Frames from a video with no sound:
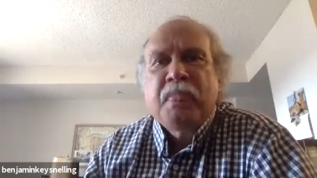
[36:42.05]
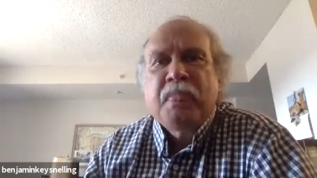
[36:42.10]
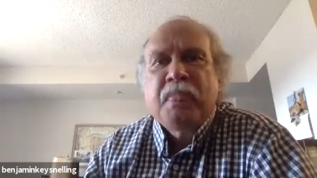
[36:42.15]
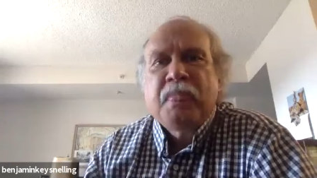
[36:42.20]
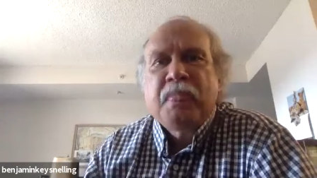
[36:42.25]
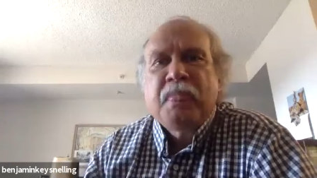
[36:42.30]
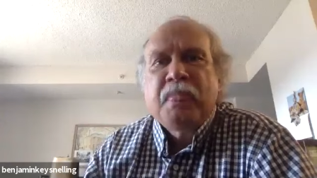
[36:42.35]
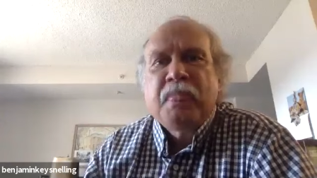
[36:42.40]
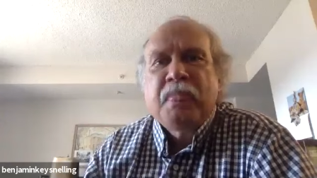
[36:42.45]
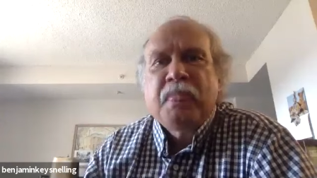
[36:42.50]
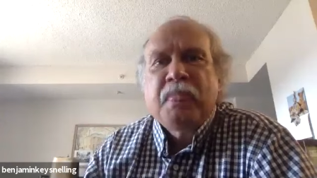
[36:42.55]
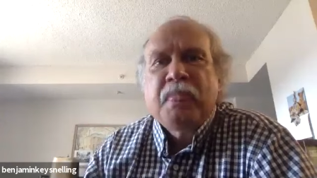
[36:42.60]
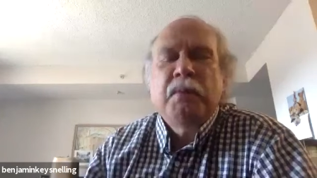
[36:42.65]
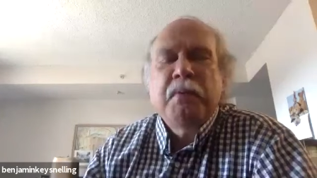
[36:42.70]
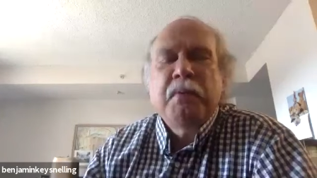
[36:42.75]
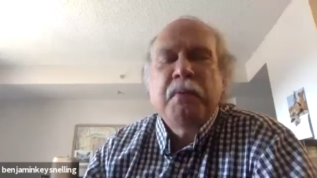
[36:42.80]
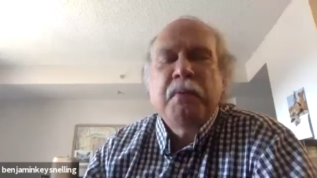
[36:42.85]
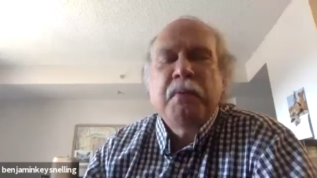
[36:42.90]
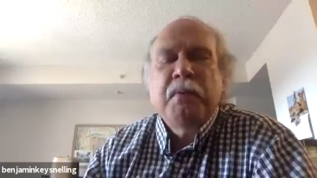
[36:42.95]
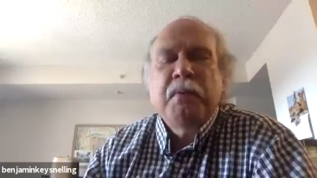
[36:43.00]
What about
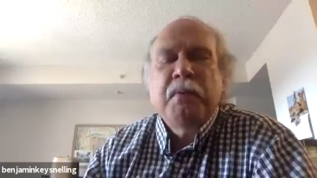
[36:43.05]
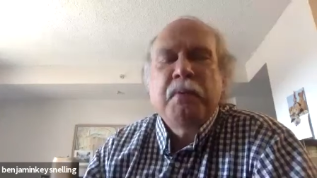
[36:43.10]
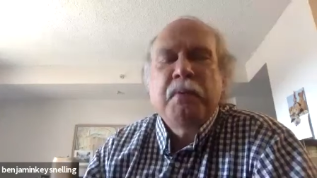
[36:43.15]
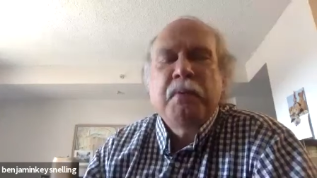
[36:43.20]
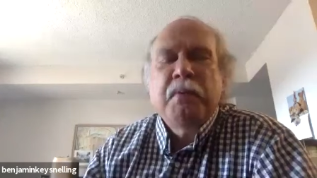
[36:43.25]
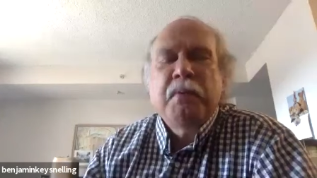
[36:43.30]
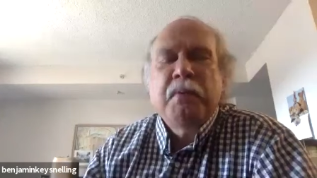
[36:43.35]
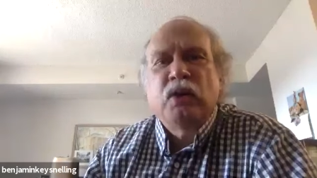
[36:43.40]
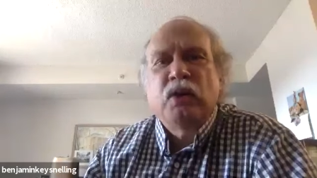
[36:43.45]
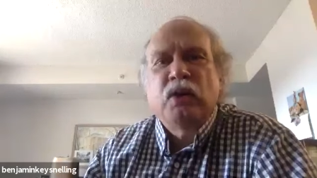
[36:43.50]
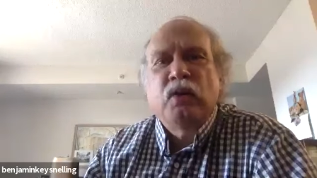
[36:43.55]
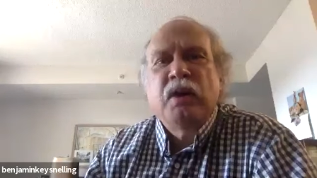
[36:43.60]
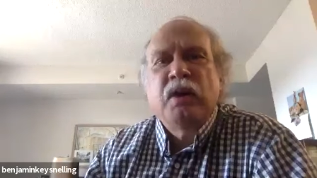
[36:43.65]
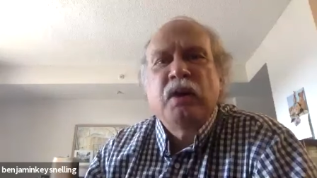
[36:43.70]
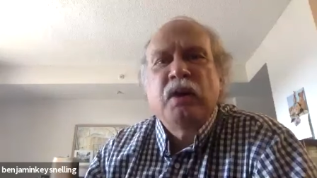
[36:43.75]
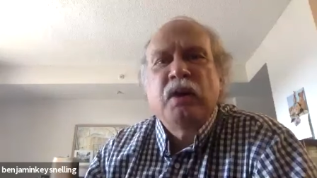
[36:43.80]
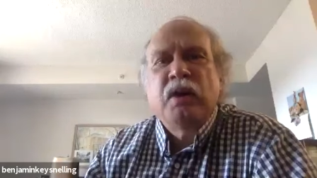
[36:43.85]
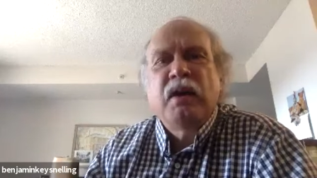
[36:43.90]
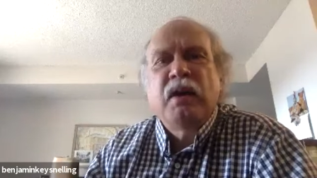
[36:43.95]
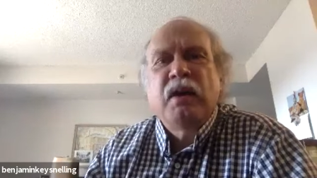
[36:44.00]
people that don't have
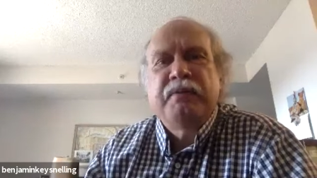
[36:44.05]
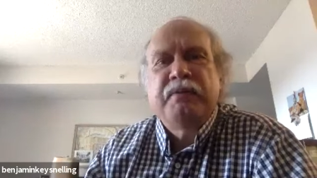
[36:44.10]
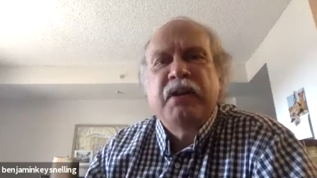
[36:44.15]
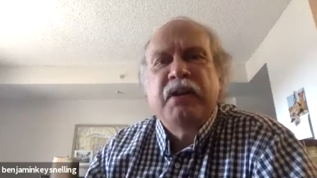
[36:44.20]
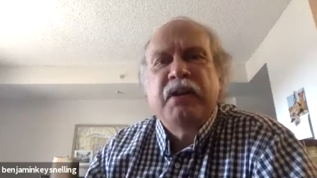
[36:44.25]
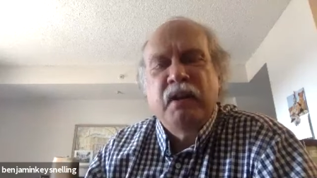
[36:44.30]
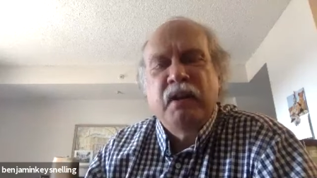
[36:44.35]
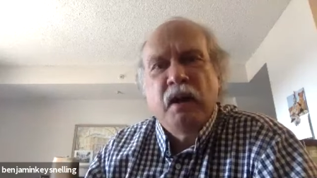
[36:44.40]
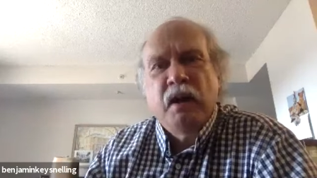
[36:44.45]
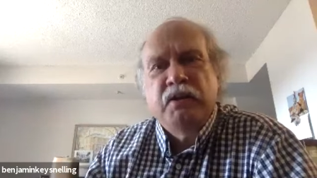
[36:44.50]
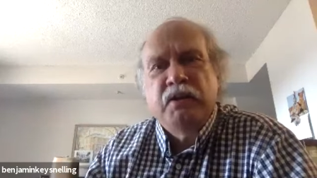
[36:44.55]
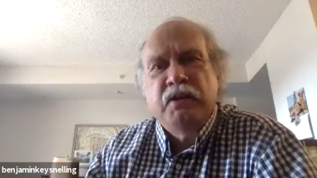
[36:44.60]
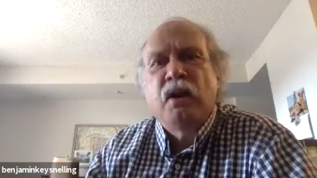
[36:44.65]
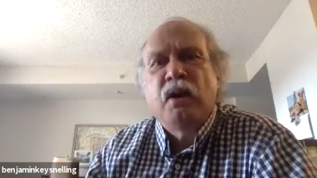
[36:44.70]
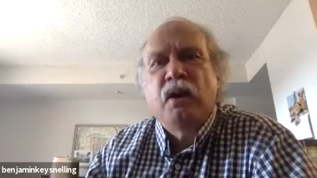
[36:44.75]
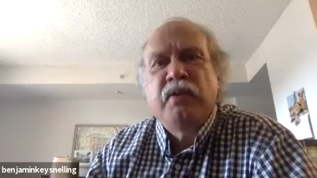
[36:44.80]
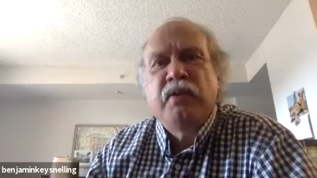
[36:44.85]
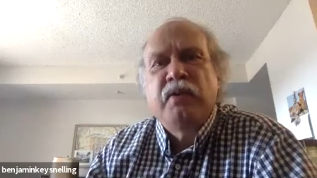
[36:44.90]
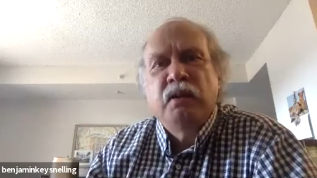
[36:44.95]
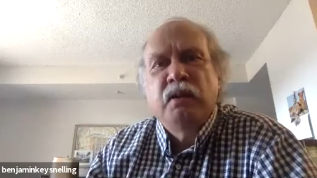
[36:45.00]
technology? How are they
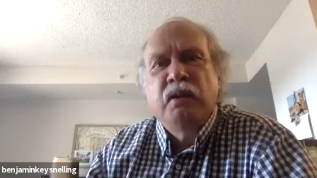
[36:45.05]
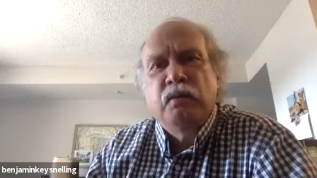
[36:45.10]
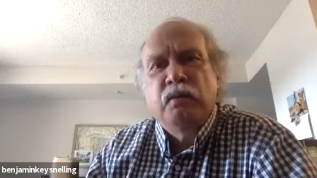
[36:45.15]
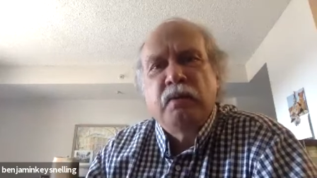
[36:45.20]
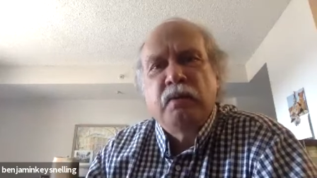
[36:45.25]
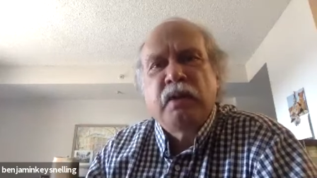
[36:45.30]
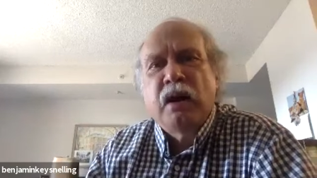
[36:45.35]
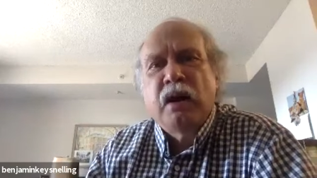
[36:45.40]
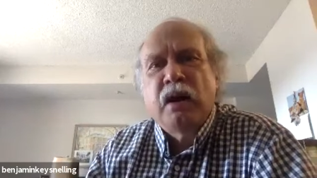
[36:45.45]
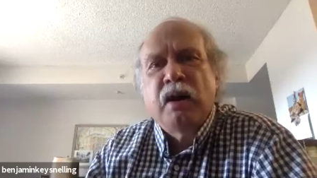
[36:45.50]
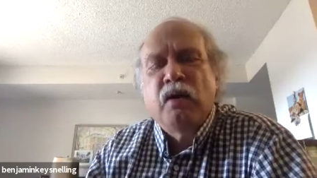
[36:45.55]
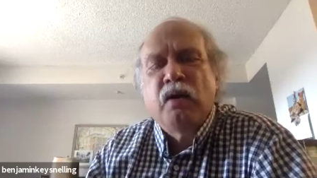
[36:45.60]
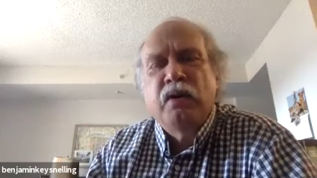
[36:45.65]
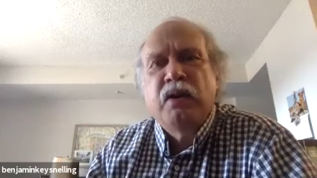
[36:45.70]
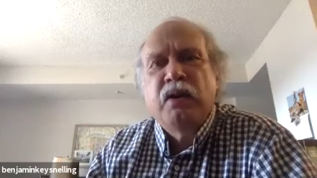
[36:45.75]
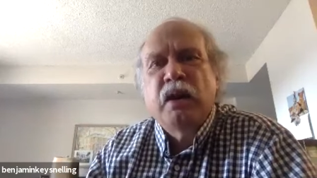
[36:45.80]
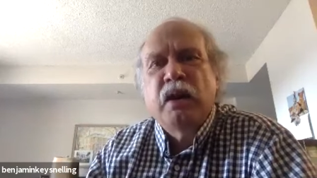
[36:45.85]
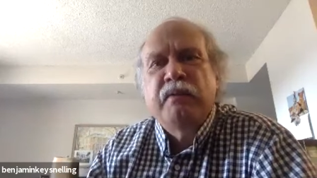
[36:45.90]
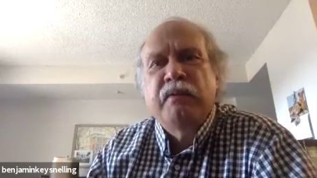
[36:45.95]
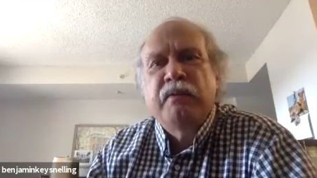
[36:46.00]
dealing? How are we
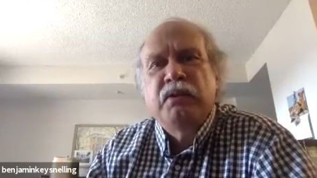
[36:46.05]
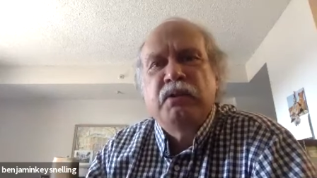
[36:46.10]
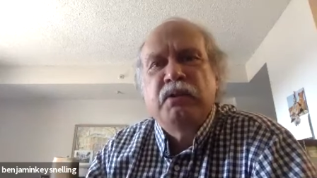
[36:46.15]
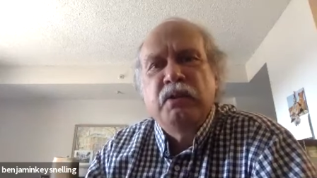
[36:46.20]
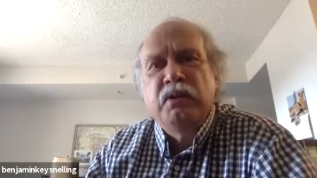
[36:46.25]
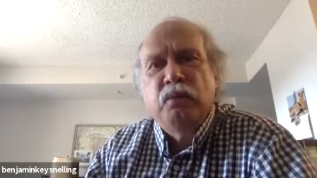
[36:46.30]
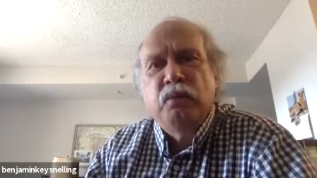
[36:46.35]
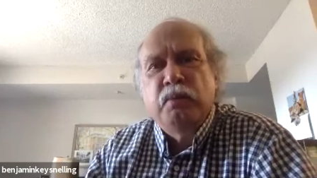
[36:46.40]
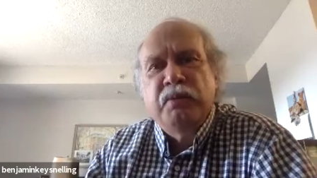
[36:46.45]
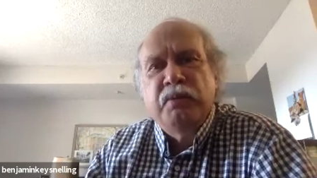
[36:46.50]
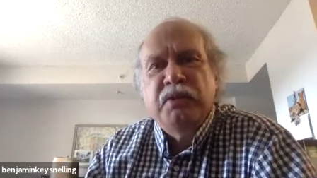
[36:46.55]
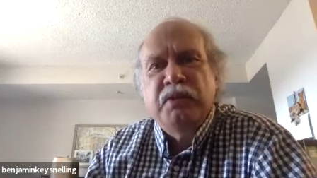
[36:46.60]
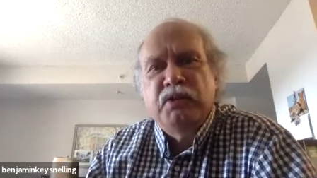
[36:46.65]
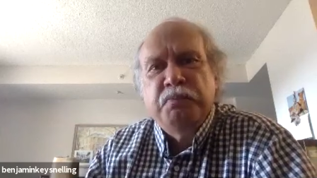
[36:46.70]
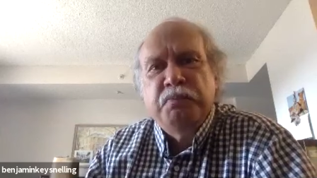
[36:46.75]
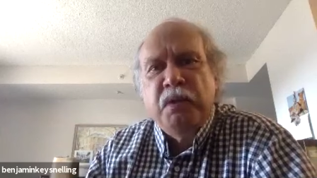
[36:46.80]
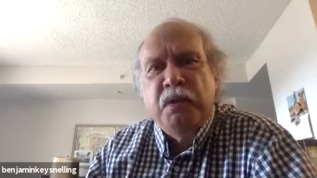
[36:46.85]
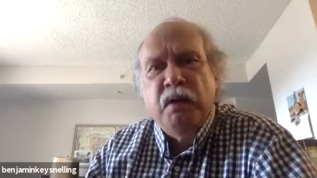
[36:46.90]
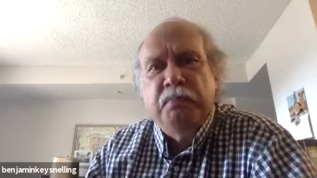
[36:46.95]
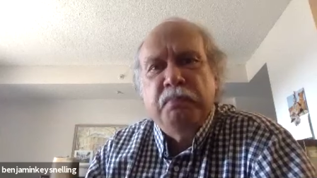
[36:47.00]
having to deal with these
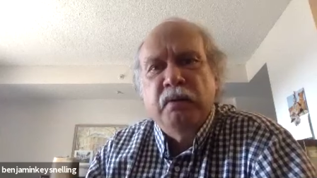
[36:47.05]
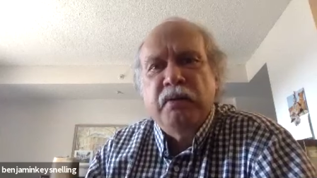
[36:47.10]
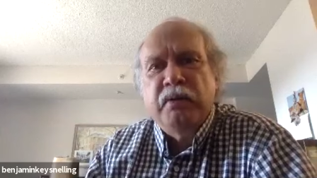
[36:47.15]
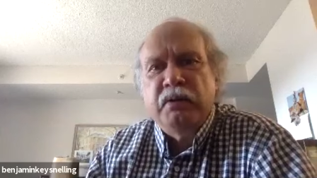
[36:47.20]
people?